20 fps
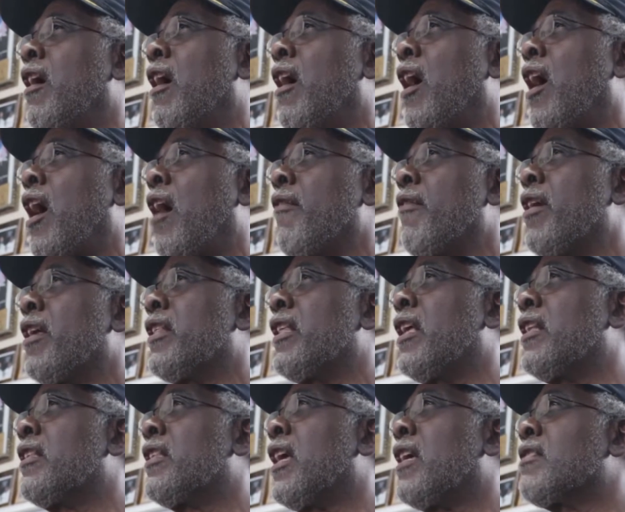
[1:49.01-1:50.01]
when at
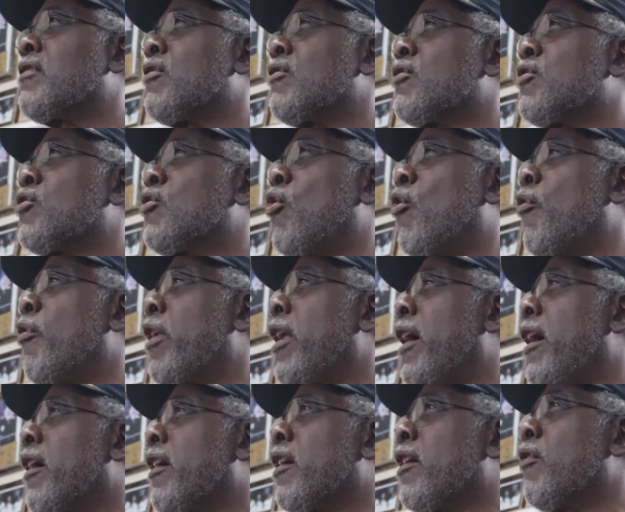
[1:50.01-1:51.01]
that time
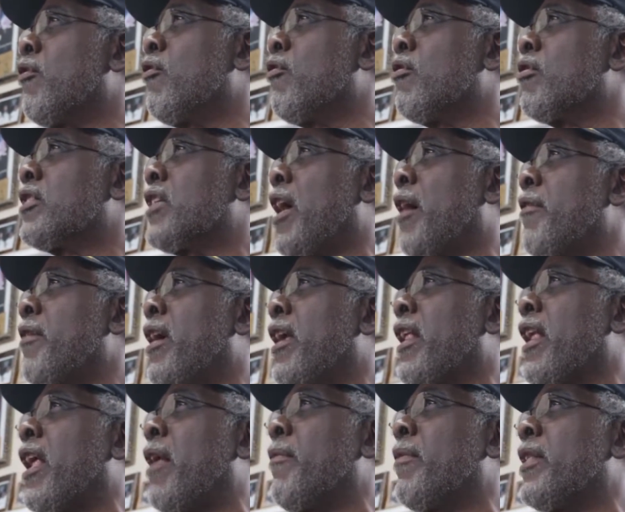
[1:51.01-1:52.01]
there was so
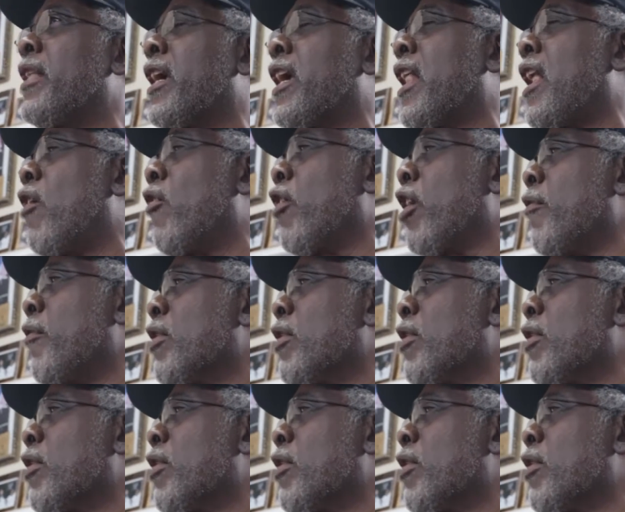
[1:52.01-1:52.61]
much unrest.